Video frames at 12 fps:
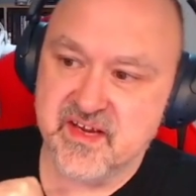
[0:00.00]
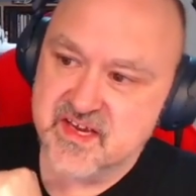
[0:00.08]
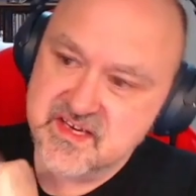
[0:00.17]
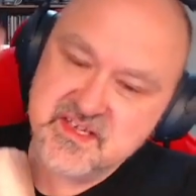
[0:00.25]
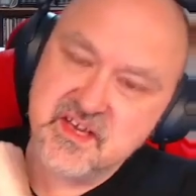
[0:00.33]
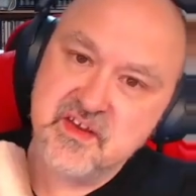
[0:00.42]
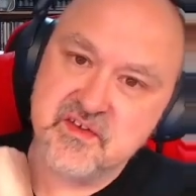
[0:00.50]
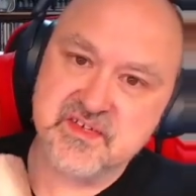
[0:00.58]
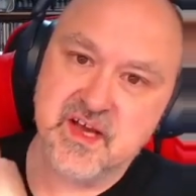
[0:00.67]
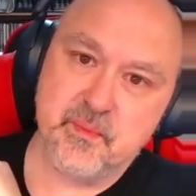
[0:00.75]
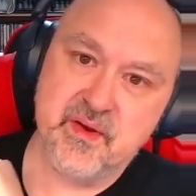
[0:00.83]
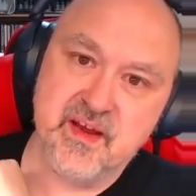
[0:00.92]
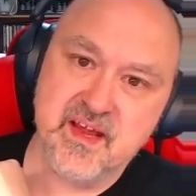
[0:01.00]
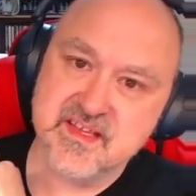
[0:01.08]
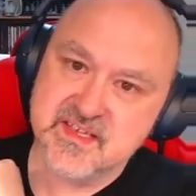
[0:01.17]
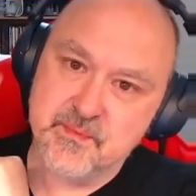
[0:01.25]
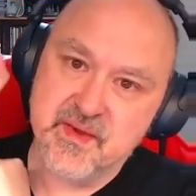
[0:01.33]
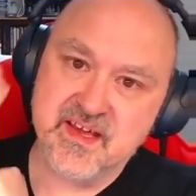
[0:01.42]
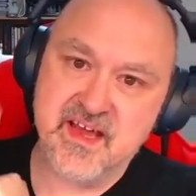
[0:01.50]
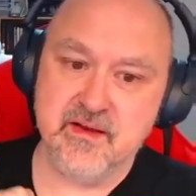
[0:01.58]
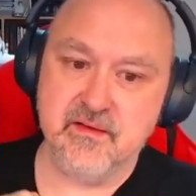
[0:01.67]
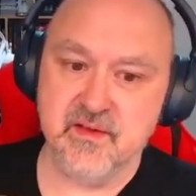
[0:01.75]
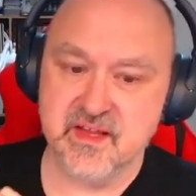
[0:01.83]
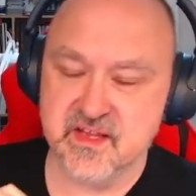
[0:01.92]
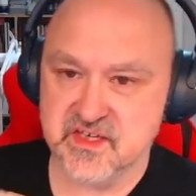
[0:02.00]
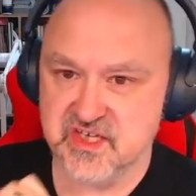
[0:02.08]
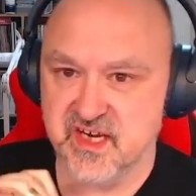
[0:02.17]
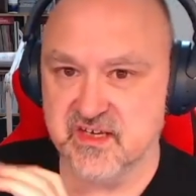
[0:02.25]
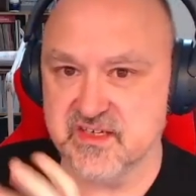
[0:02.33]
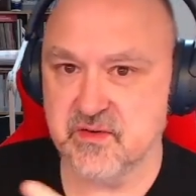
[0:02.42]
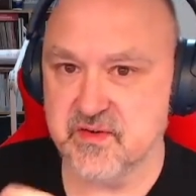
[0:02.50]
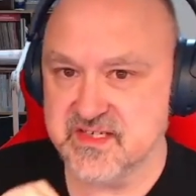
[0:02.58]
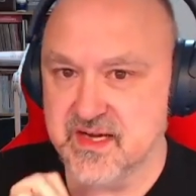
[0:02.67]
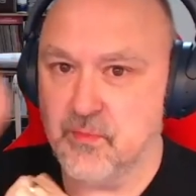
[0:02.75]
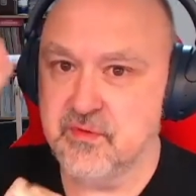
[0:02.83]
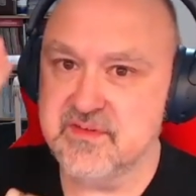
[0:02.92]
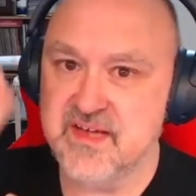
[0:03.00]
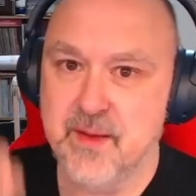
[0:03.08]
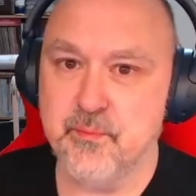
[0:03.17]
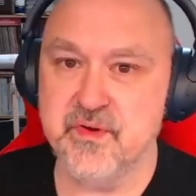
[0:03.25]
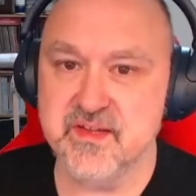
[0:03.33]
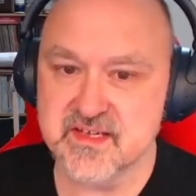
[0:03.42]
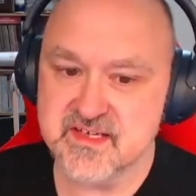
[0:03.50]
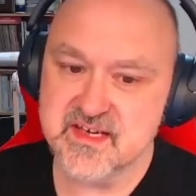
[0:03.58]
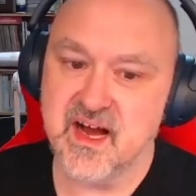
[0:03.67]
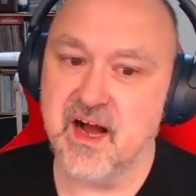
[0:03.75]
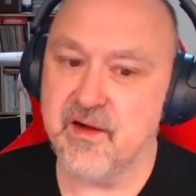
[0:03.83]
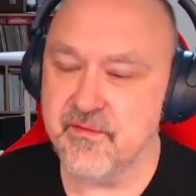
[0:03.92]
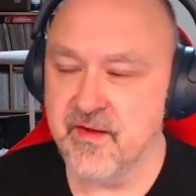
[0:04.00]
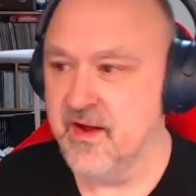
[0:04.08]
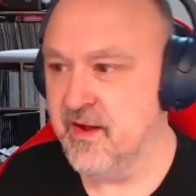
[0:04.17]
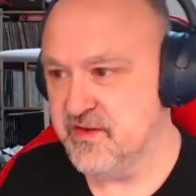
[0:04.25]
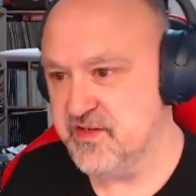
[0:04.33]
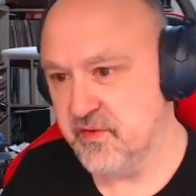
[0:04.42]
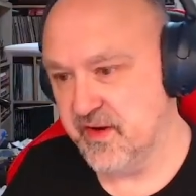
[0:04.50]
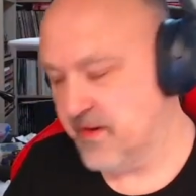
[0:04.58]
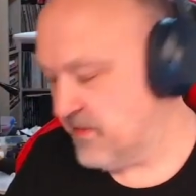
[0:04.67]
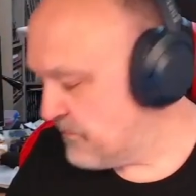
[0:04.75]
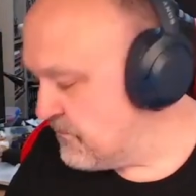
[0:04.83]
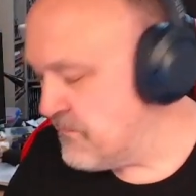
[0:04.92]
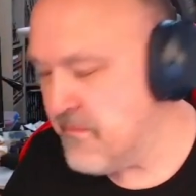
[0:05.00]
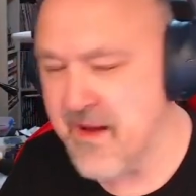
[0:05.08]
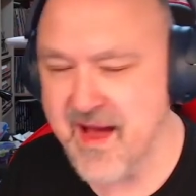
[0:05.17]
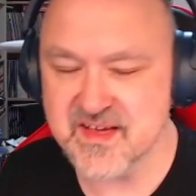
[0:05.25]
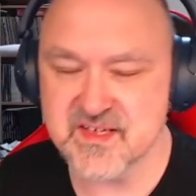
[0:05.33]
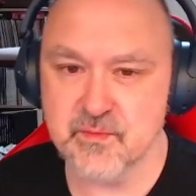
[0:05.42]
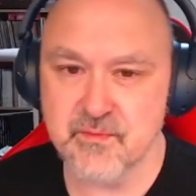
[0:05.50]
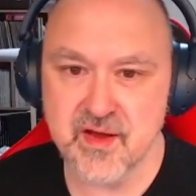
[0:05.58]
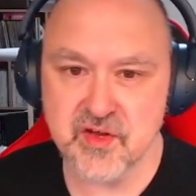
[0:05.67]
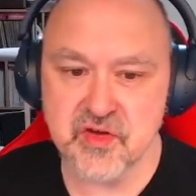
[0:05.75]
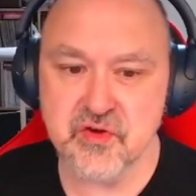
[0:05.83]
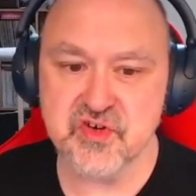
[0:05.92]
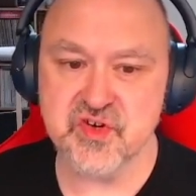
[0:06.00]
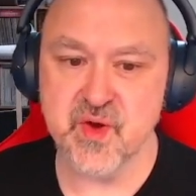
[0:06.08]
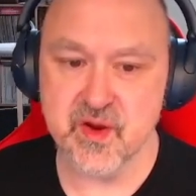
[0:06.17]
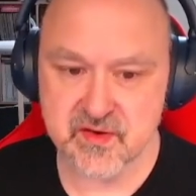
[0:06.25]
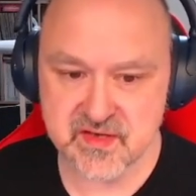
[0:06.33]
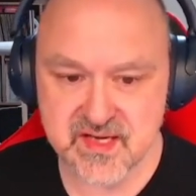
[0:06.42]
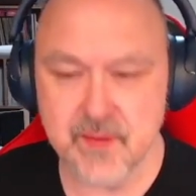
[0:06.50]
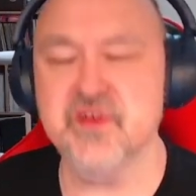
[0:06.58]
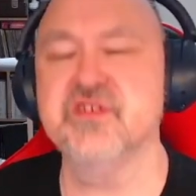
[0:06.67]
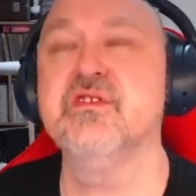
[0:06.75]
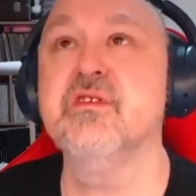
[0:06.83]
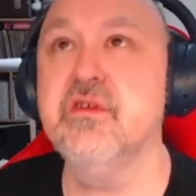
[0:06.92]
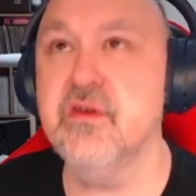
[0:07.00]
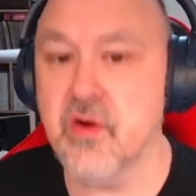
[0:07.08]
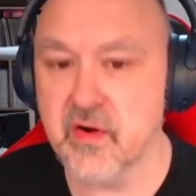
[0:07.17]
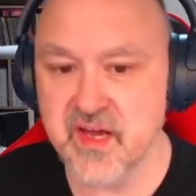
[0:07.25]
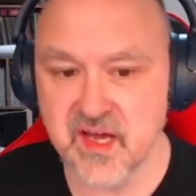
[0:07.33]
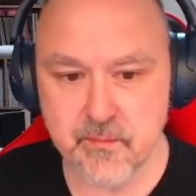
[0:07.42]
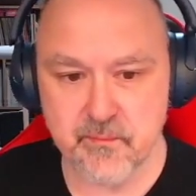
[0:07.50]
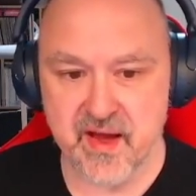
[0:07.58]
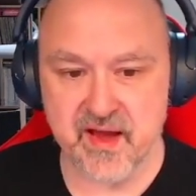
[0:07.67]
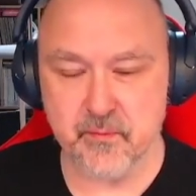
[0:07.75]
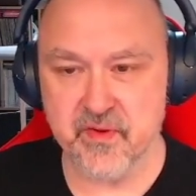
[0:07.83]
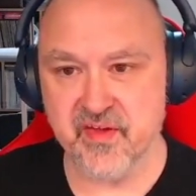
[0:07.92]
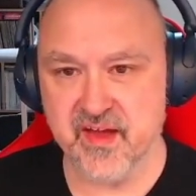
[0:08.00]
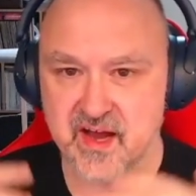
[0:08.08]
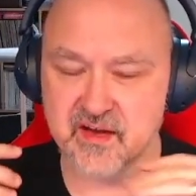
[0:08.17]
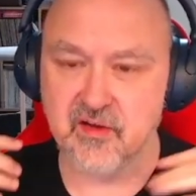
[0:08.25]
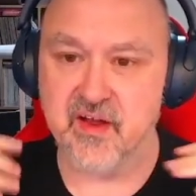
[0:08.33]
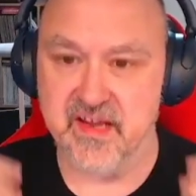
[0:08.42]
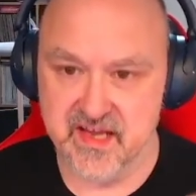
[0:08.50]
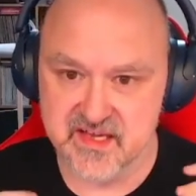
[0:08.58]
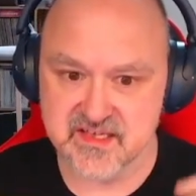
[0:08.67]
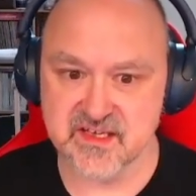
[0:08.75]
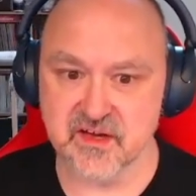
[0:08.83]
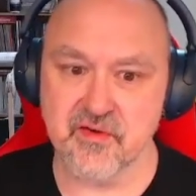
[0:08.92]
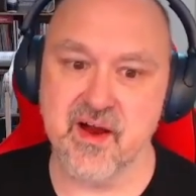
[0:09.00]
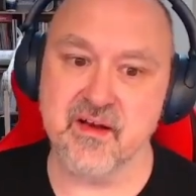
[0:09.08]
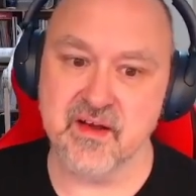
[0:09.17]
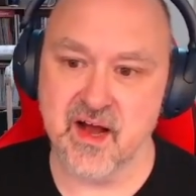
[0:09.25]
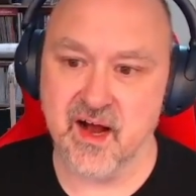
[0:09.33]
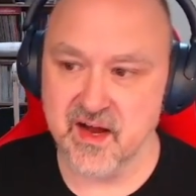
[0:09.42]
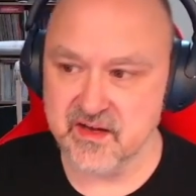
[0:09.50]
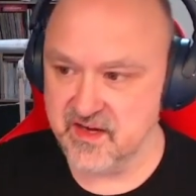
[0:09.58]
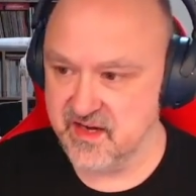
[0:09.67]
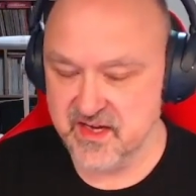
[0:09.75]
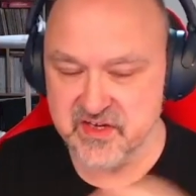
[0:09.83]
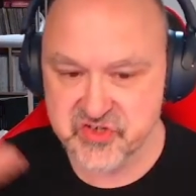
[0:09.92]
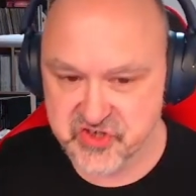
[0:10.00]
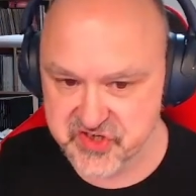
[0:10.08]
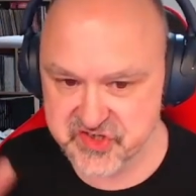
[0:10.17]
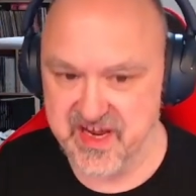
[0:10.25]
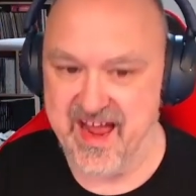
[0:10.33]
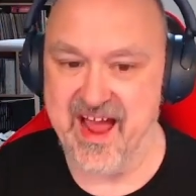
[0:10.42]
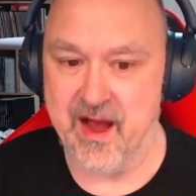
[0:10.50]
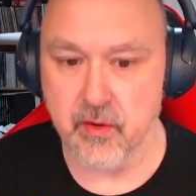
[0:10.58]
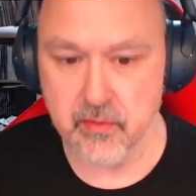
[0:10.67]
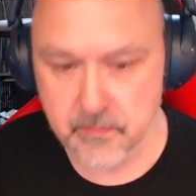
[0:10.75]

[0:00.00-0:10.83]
continues up and hits him again in the chin. So a double tap with the staff, doing huge damage, knocking him back where the guard like hits the ground hard, and he's just out.